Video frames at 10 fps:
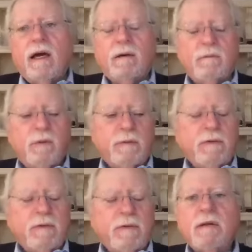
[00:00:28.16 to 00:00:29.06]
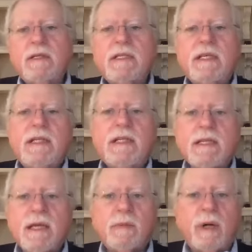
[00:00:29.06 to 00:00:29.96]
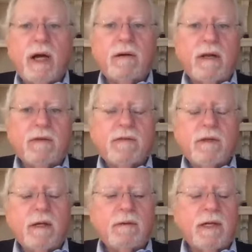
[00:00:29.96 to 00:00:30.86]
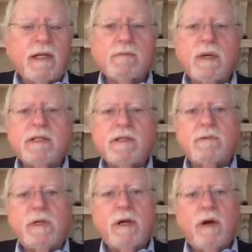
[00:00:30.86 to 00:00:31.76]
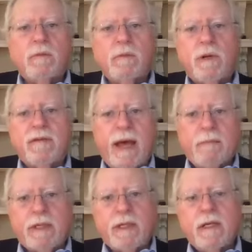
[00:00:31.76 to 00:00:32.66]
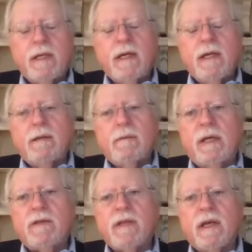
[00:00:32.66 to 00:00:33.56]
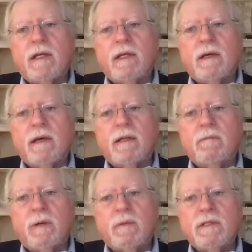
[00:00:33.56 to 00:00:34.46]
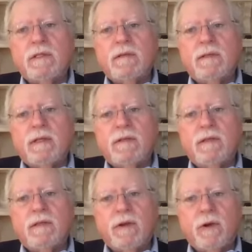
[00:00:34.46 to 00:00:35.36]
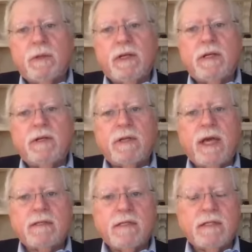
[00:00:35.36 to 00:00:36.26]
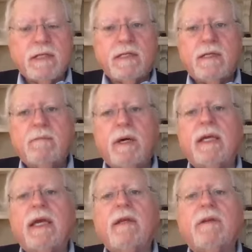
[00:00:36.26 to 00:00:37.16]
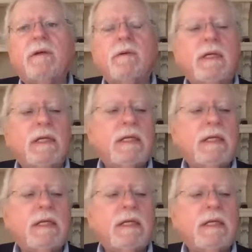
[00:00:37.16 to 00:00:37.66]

uh, what we've generally seen is some progress, uh, not as much as we'd hoped would have happened based on, on what was determined in 2016 by K2 and then